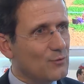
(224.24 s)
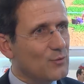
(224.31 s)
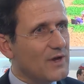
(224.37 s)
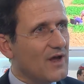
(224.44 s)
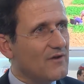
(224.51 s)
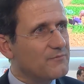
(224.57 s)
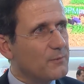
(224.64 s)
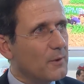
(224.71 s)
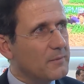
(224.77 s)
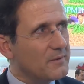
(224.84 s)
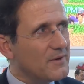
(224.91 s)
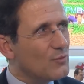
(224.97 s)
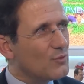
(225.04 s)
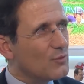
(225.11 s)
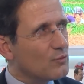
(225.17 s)
we have
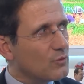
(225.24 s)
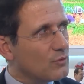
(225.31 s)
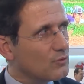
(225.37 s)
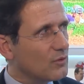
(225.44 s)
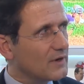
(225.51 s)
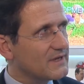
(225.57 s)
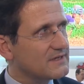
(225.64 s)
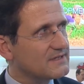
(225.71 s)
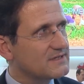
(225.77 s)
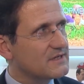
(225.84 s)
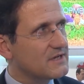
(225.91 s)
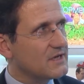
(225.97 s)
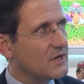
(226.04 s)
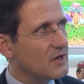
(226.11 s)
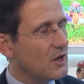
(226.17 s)
probably what is
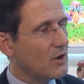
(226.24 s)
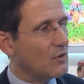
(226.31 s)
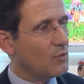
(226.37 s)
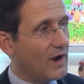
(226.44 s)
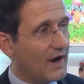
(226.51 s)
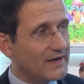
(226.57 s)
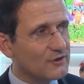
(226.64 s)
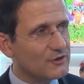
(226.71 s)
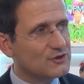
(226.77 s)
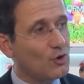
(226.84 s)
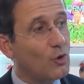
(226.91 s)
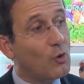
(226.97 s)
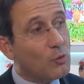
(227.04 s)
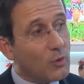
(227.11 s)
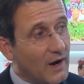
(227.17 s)
the
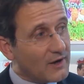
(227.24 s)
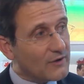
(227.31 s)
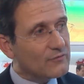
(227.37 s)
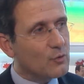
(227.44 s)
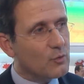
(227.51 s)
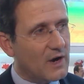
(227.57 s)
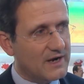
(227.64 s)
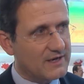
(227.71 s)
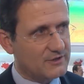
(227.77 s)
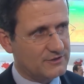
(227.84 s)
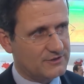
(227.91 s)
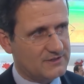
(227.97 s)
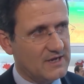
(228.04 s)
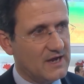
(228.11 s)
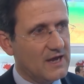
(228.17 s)
widest, or one of the
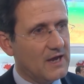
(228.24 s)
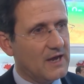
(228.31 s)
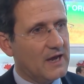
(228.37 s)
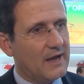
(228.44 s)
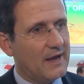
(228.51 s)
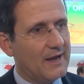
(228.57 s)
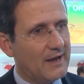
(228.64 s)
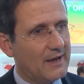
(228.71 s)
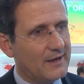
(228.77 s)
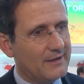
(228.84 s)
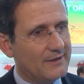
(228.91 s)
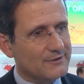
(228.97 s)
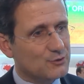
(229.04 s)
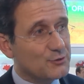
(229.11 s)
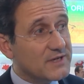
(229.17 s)
widest
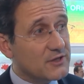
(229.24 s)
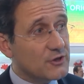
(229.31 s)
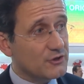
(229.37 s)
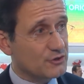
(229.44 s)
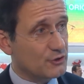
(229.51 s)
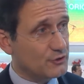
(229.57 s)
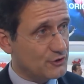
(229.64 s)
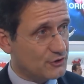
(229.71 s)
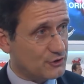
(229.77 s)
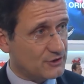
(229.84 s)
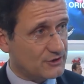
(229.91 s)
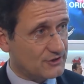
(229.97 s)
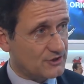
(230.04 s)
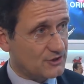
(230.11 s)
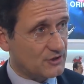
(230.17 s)
sweetener
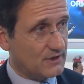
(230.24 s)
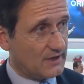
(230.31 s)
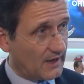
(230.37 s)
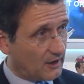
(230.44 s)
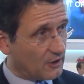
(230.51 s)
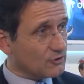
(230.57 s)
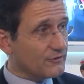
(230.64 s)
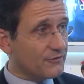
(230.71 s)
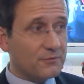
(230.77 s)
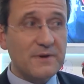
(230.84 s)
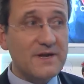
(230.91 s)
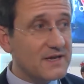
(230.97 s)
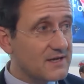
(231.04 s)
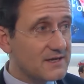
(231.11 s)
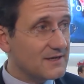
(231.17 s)
sweeteners,
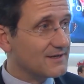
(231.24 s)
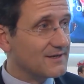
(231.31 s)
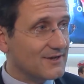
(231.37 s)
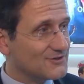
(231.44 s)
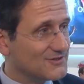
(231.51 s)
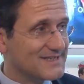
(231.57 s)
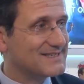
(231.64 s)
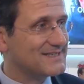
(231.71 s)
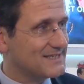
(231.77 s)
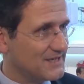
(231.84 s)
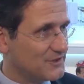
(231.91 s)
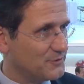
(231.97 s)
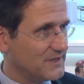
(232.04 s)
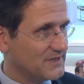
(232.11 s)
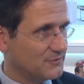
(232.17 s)
360
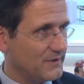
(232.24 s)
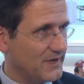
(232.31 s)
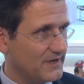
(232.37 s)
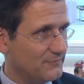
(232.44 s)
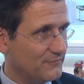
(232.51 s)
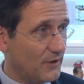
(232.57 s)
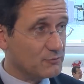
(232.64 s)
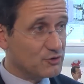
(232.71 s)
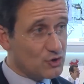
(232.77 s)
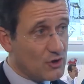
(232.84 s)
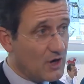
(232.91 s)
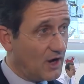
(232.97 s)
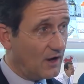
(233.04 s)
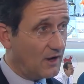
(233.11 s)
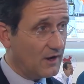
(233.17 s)
degrees really, from
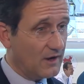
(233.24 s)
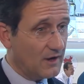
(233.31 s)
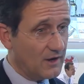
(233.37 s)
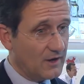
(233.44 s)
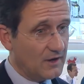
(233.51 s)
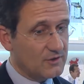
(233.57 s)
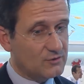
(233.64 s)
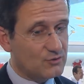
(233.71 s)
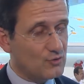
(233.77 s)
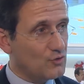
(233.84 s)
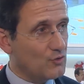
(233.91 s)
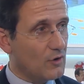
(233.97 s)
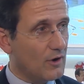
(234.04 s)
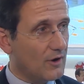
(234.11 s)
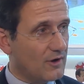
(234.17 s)
sugar
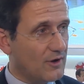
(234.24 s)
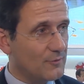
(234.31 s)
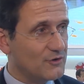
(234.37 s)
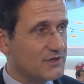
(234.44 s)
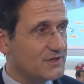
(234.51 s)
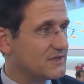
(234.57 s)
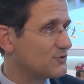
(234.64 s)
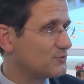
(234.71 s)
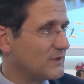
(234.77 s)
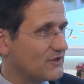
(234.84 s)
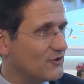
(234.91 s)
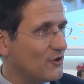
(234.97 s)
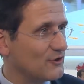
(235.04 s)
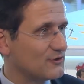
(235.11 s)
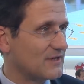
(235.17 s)
to commodity
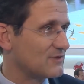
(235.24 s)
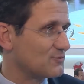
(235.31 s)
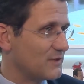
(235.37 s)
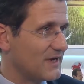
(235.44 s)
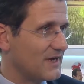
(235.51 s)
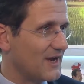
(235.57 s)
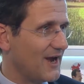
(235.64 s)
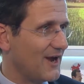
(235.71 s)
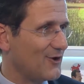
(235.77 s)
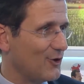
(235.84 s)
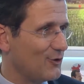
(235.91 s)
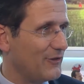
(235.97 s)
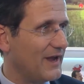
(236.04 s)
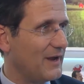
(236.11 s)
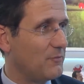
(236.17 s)
sweeteners, as we
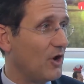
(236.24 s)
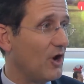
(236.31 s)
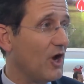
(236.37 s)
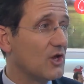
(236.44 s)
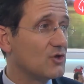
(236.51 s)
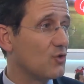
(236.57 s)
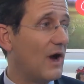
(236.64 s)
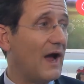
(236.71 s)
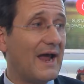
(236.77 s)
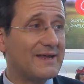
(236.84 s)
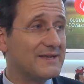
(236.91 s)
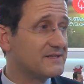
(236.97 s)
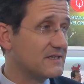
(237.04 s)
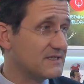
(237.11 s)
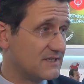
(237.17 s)
call them, to high
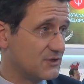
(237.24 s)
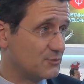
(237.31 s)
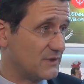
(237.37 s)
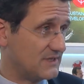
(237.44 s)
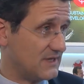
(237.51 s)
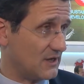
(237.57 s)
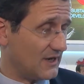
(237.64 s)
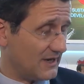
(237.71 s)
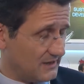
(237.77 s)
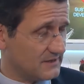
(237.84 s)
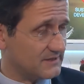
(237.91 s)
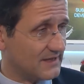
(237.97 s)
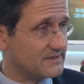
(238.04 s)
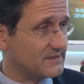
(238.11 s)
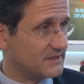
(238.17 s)

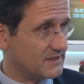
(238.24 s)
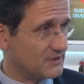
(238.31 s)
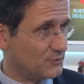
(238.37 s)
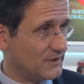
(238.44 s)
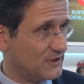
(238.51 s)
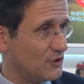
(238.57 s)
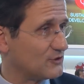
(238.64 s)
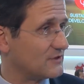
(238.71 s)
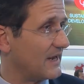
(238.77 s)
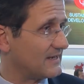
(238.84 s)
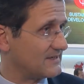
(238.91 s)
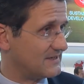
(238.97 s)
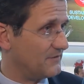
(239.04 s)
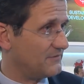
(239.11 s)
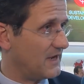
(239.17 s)
intensity sweeteners
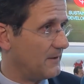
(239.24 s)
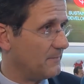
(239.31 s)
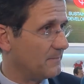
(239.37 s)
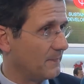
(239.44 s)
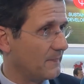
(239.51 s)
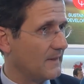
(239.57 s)
like stevia.